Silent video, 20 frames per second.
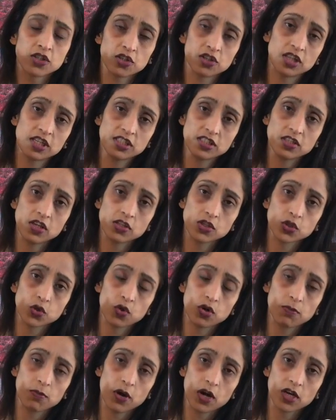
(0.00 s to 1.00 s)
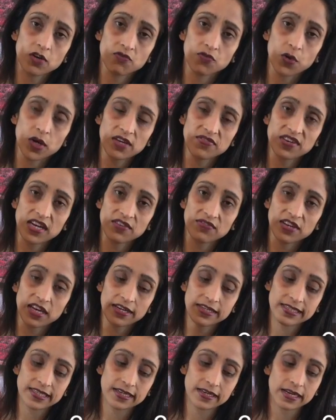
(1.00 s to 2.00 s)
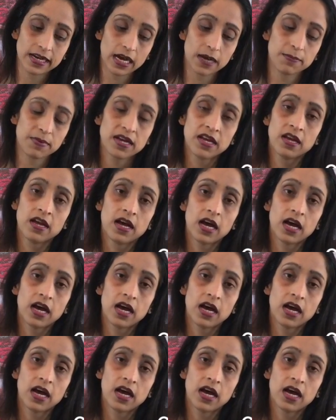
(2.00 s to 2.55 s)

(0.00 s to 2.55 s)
So this is a store-bought 45 calories in a cup.